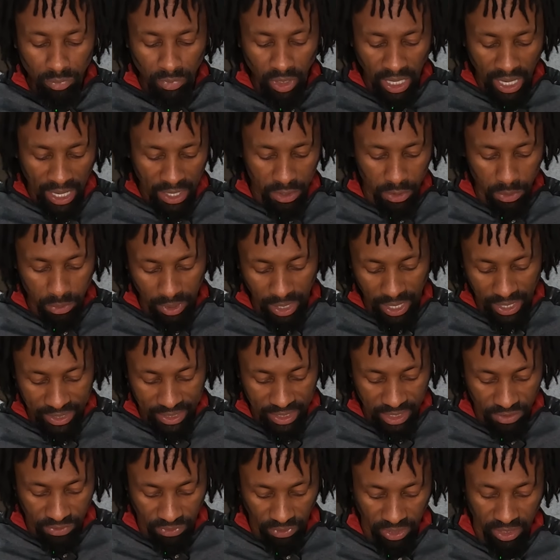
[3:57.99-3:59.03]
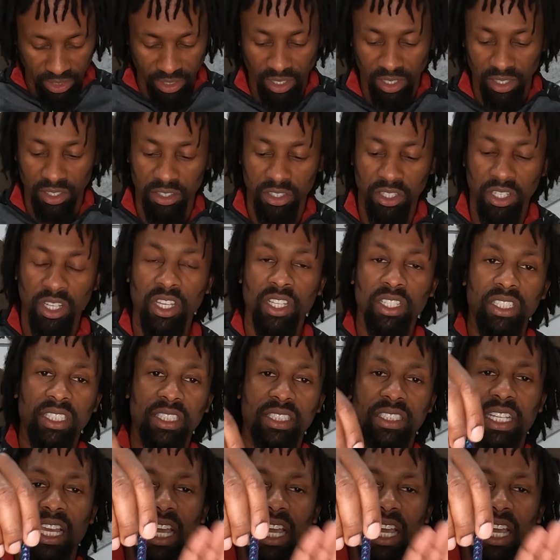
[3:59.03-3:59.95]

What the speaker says: And I do like this freaking color, this